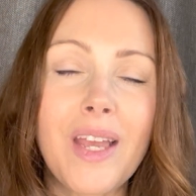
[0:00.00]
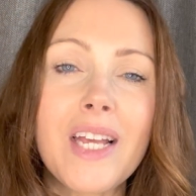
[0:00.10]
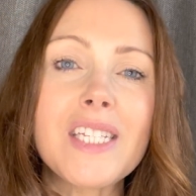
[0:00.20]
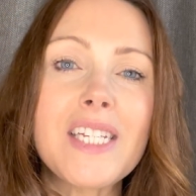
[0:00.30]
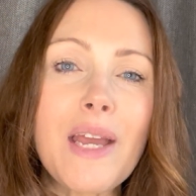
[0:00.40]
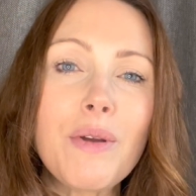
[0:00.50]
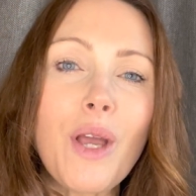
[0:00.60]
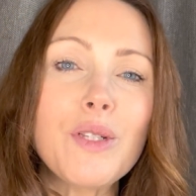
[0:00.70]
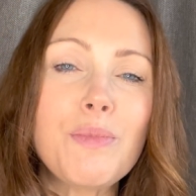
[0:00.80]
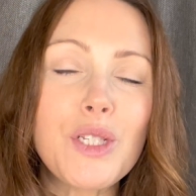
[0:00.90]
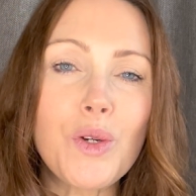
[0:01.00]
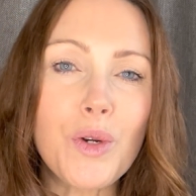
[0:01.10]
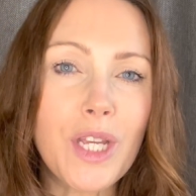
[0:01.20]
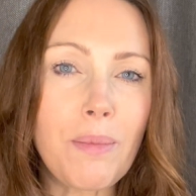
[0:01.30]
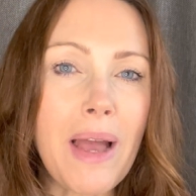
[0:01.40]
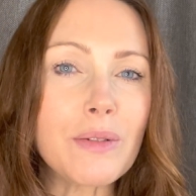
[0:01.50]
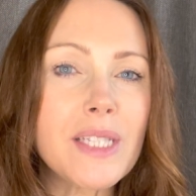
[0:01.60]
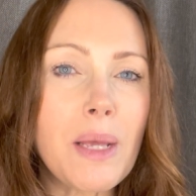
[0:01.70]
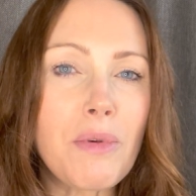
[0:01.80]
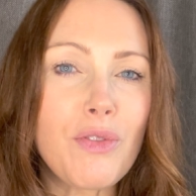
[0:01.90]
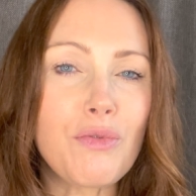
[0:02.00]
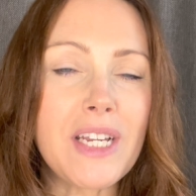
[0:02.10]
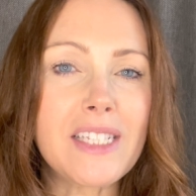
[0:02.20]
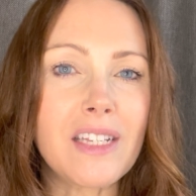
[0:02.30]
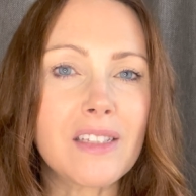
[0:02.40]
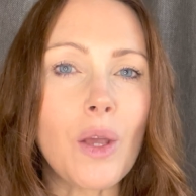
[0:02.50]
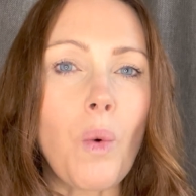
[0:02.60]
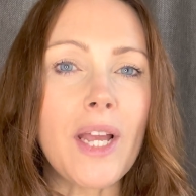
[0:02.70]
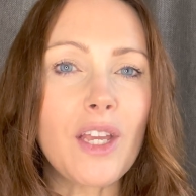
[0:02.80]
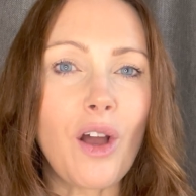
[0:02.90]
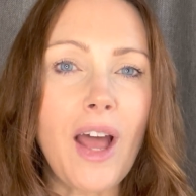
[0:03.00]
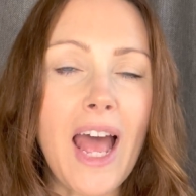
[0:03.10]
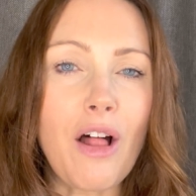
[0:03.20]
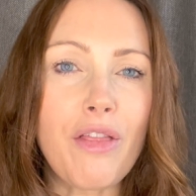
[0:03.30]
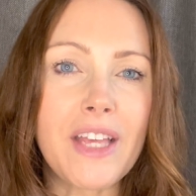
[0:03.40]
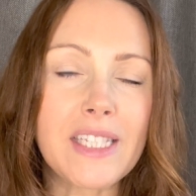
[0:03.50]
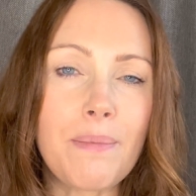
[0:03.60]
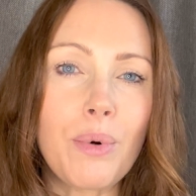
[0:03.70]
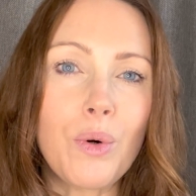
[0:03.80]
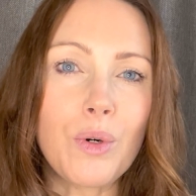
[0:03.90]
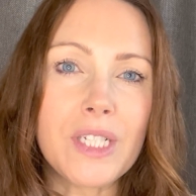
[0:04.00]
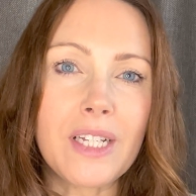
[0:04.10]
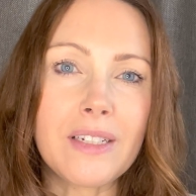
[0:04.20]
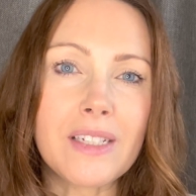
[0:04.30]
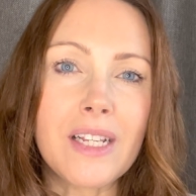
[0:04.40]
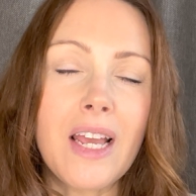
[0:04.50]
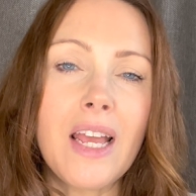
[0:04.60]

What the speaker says: Today we're going to be talking about some of the reasons why gut health is important